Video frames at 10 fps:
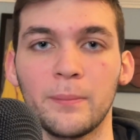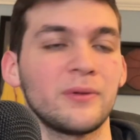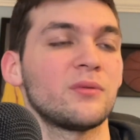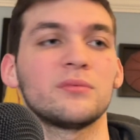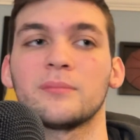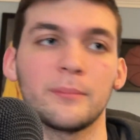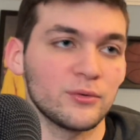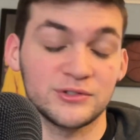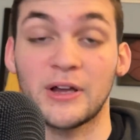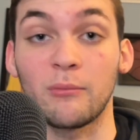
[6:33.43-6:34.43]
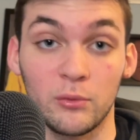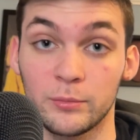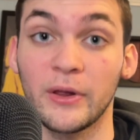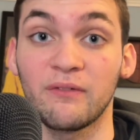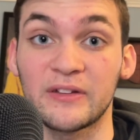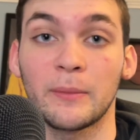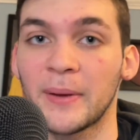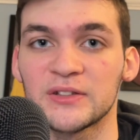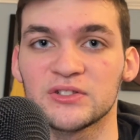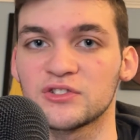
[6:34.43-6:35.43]
but most of the time when we're playing like the
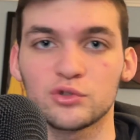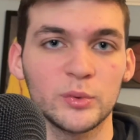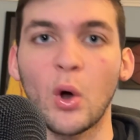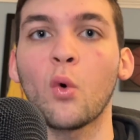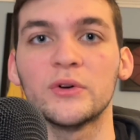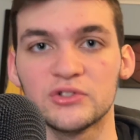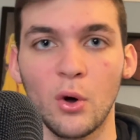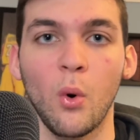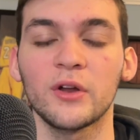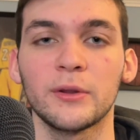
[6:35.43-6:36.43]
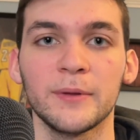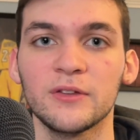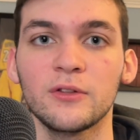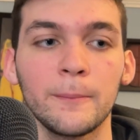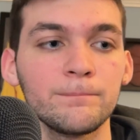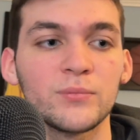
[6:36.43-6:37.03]
Pistons, because we always go on to beat them.